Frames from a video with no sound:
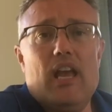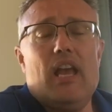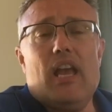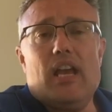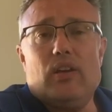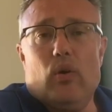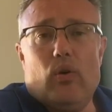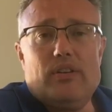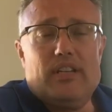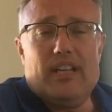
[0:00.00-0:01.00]
in
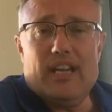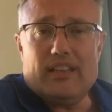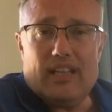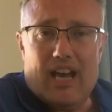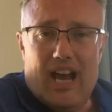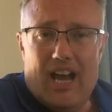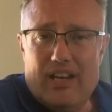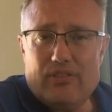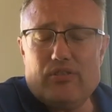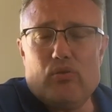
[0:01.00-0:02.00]
order to get the
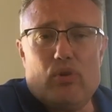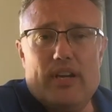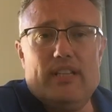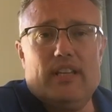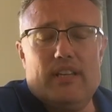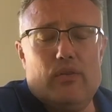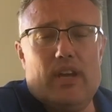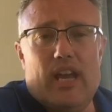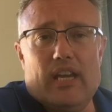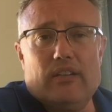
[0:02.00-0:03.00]
highest grade that you
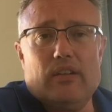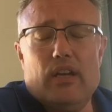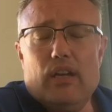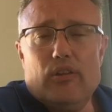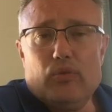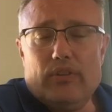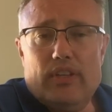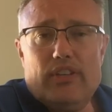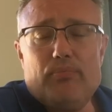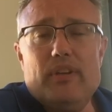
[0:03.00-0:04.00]
can. So what
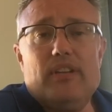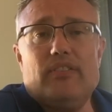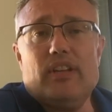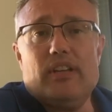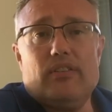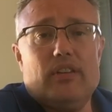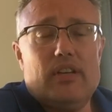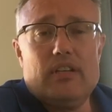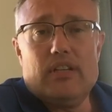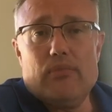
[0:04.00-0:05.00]
this means is,
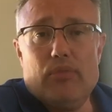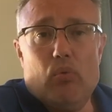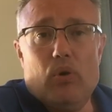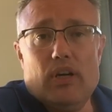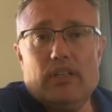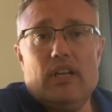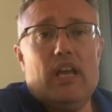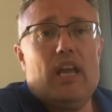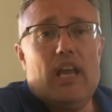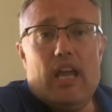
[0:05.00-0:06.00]
number one,
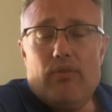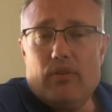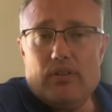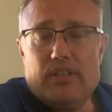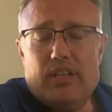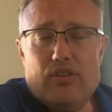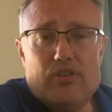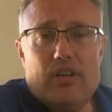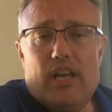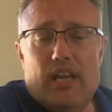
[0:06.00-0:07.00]
if your
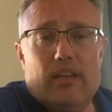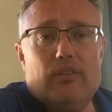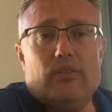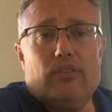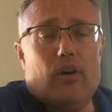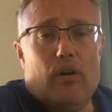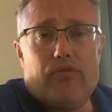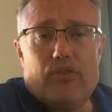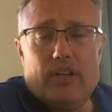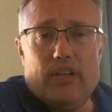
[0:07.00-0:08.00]
teacher is
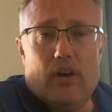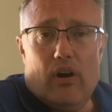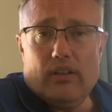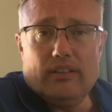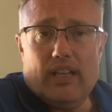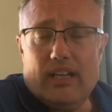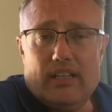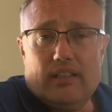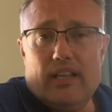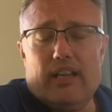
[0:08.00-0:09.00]
offering online
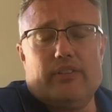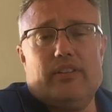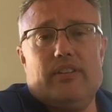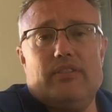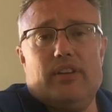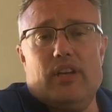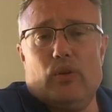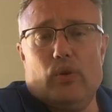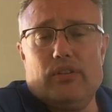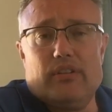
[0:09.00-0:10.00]
classes in
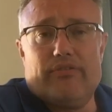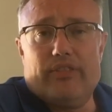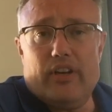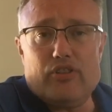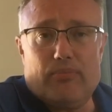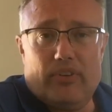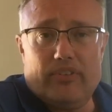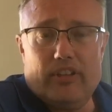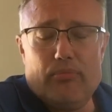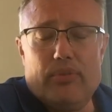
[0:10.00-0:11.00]
order to finish up the
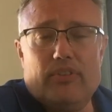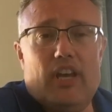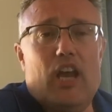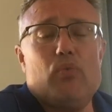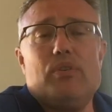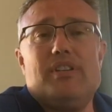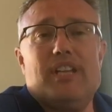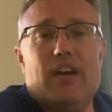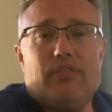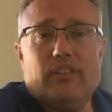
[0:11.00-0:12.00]
syllabus, I would
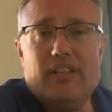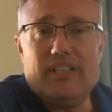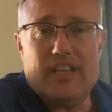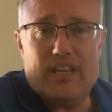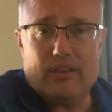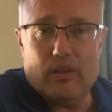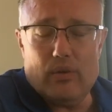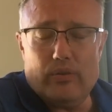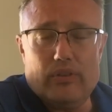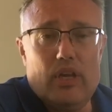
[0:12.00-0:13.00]
definitely take
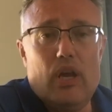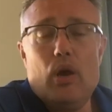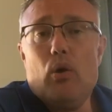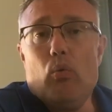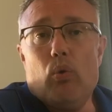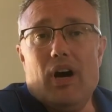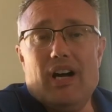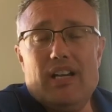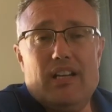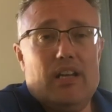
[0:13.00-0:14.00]
those.
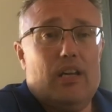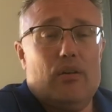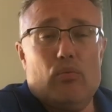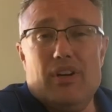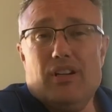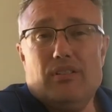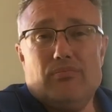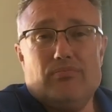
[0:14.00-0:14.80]
Why? Well,